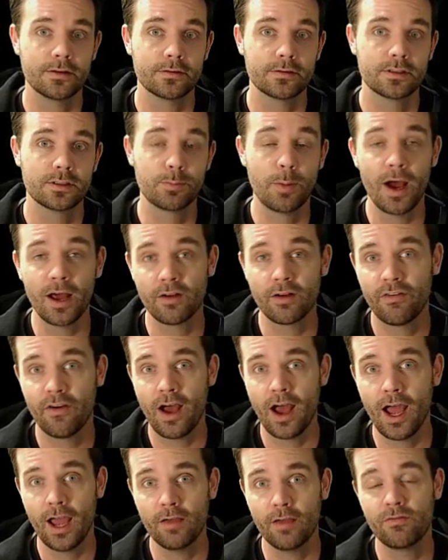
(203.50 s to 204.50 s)

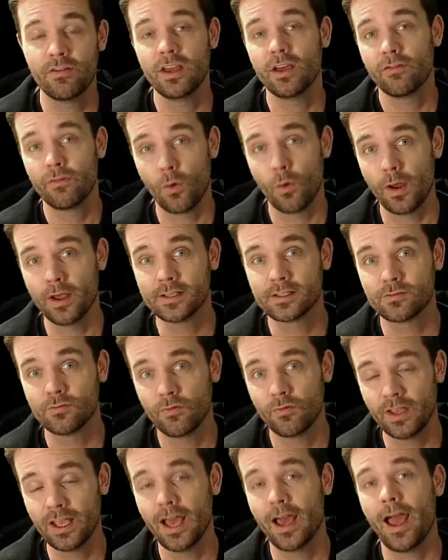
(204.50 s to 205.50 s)
Spotify via voice,
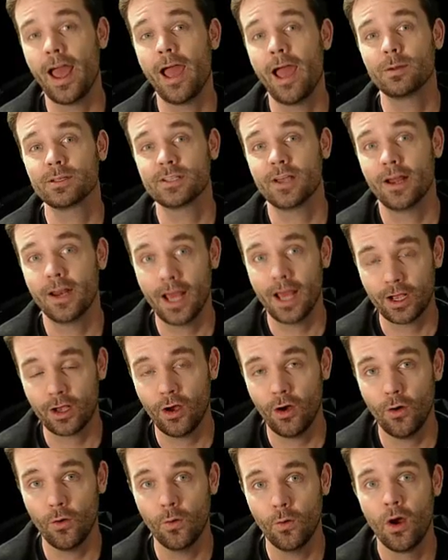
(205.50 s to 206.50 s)
via Amazon
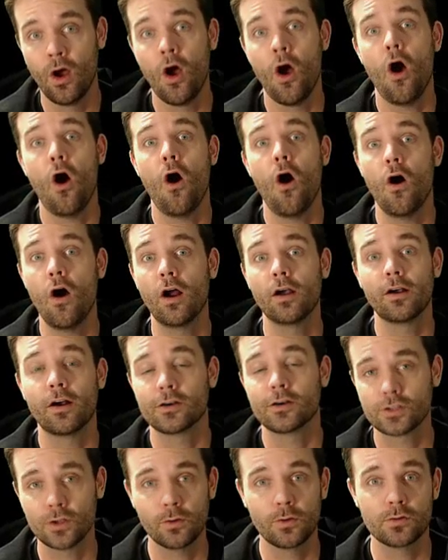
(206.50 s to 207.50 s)
Echo on our
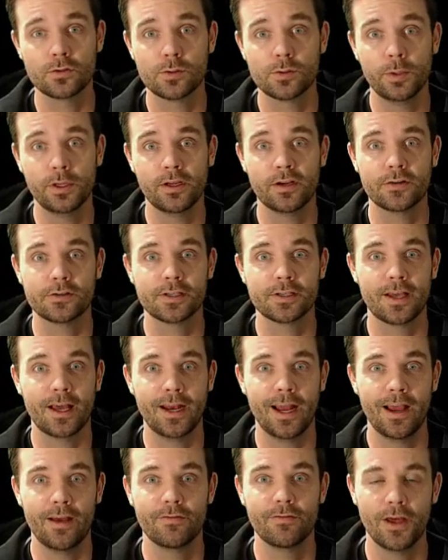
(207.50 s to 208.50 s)
Sonos speakers, and kind
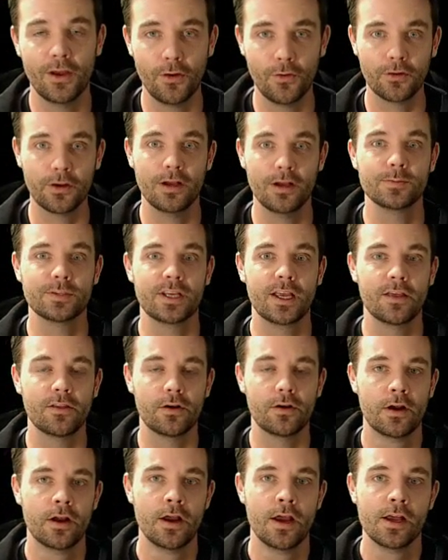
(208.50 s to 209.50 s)
of have that all come together.
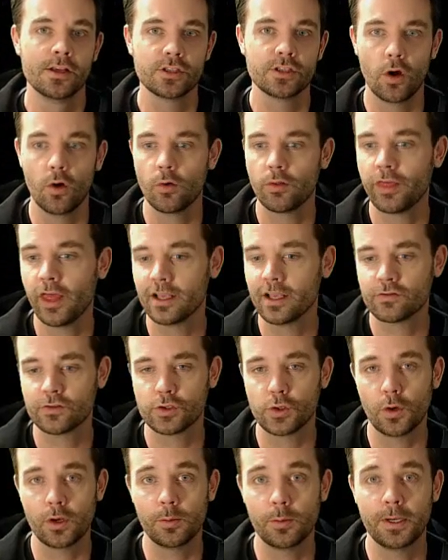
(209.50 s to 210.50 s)
So thanks for
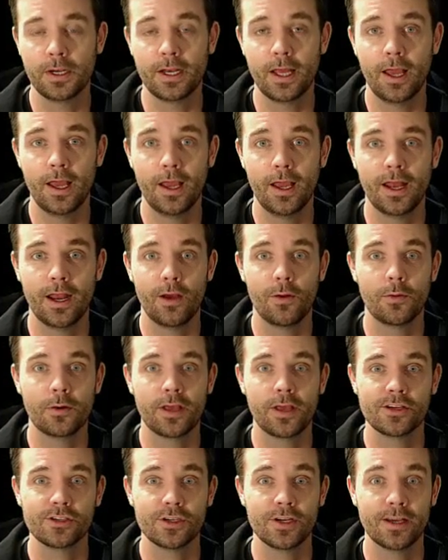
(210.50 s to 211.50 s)
joining me today, and I will
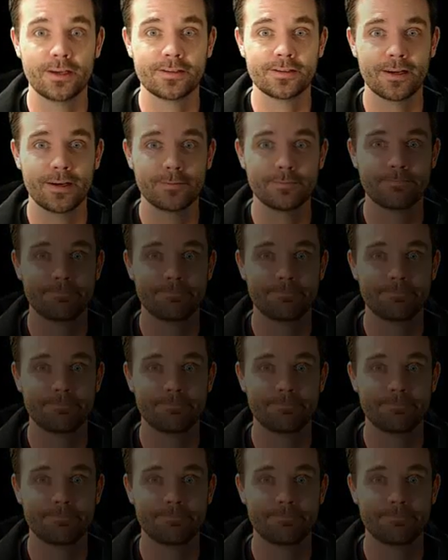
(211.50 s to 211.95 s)
catch you next time.